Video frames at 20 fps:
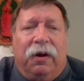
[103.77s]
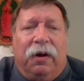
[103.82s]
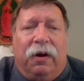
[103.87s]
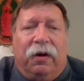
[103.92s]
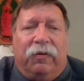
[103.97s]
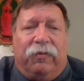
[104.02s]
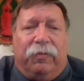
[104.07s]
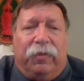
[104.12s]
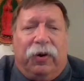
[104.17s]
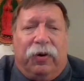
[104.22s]

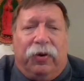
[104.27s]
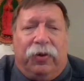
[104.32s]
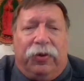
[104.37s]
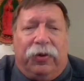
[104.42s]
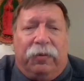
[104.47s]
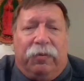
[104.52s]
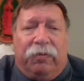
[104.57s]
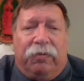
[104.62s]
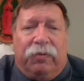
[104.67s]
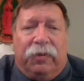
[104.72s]
of
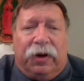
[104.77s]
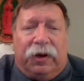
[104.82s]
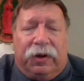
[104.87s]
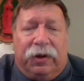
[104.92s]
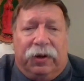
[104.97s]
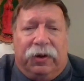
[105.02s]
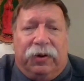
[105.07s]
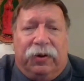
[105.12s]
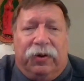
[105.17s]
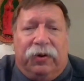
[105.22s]
both
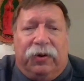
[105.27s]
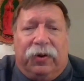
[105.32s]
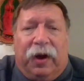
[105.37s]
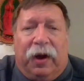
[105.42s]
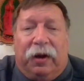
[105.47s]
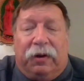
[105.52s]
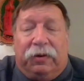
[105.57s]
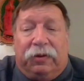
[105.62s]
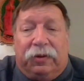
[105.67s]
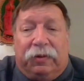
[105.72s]
McHugh
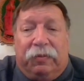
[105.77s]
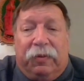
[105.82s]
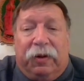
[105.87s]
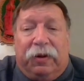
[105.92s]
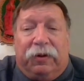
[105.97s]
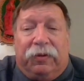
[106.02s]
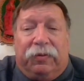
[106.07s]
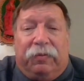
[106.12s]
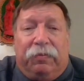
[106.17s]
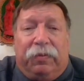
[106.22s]
and
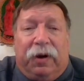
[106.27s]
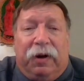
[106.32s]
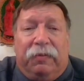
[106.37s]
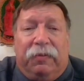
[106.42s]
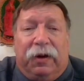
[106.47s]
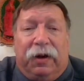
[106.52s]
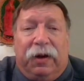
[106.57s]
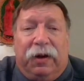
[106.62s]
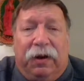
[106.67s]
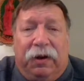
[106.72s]
Smith by
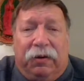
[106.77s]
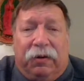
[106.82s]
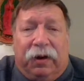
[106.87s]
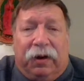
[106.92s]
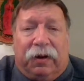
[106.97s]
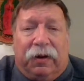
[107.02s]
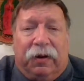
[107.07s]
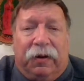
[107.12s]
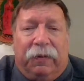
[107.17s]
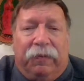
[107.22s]

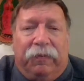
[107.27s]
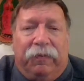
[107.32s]
McCarrick.